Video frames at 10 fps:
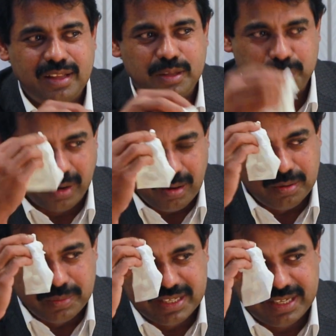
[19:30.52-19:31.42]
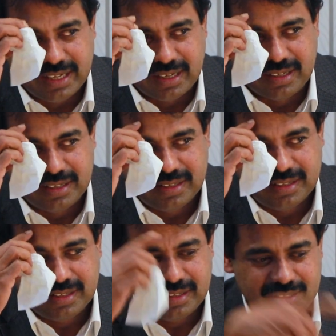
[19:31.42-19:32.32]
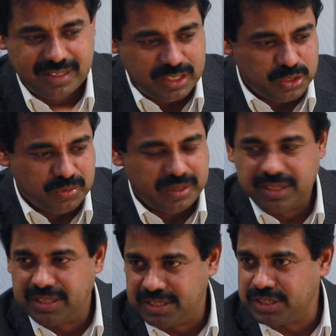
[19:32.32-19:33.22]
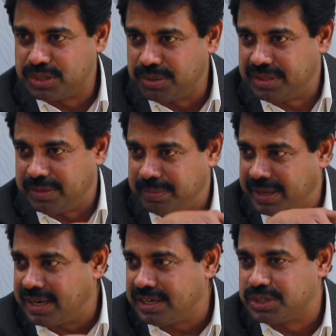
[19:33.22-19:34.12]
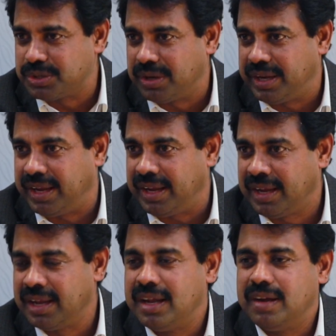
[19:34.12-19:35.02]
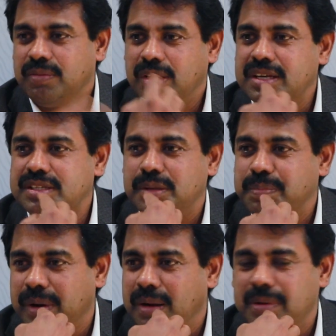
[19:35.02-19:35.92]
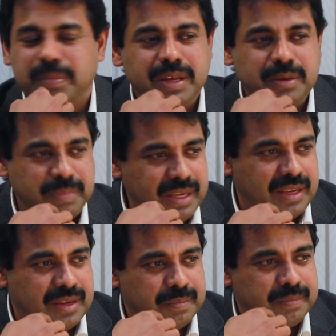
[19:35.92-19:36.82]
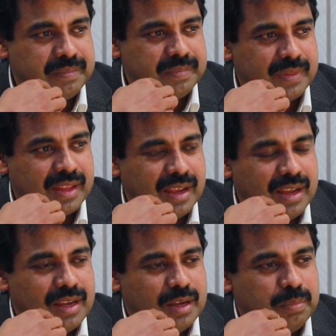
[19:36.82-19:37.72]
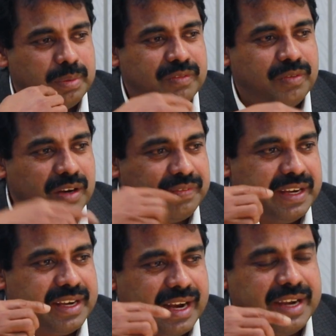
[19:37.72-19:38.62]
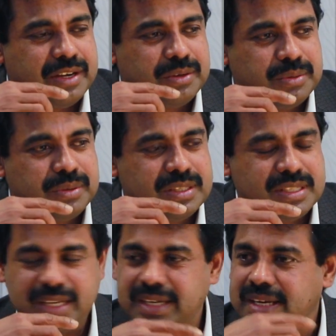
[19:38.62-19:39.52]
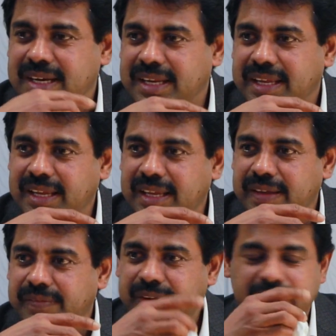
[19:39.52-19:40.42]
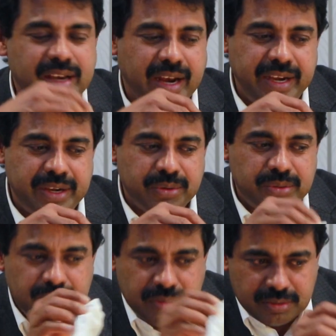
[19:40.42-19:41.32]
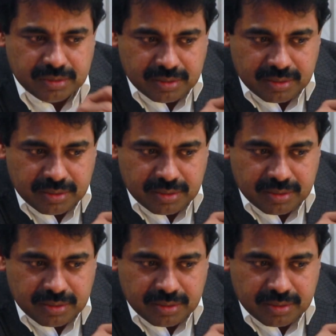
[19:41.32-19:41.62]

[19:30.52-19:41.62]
The problem is here. This is the mirror is showing what is the problem in me. But what we try to do is, generally we try to